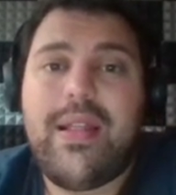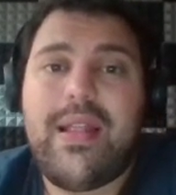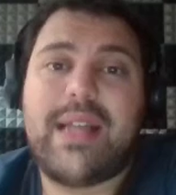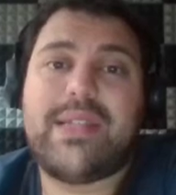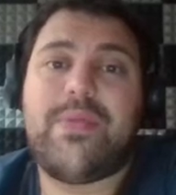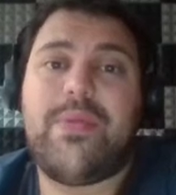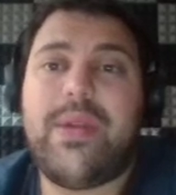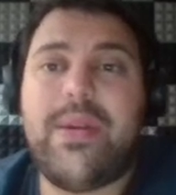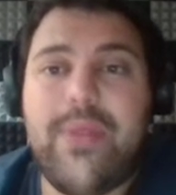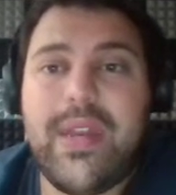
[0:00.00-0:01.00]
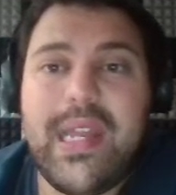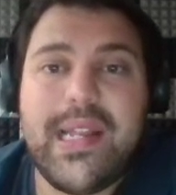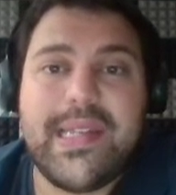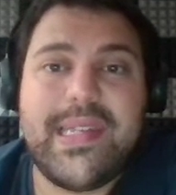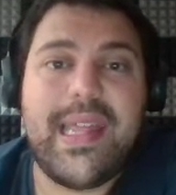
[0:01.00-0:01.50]
That's what we need to
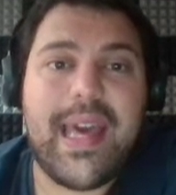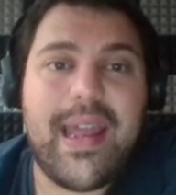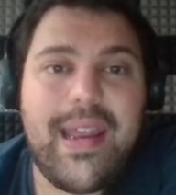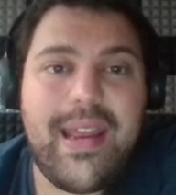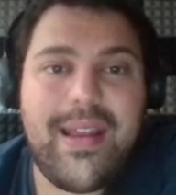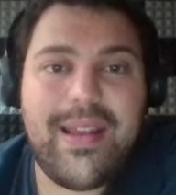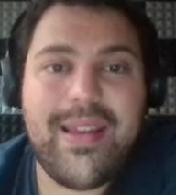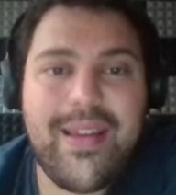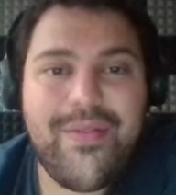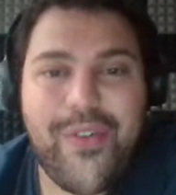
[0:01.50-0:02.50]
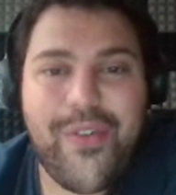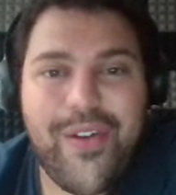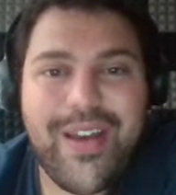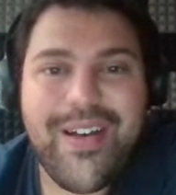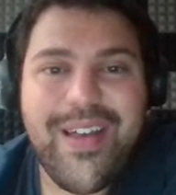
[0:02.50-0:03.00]
see that for
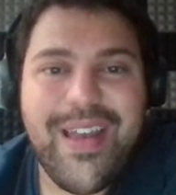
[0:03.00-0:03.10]
real.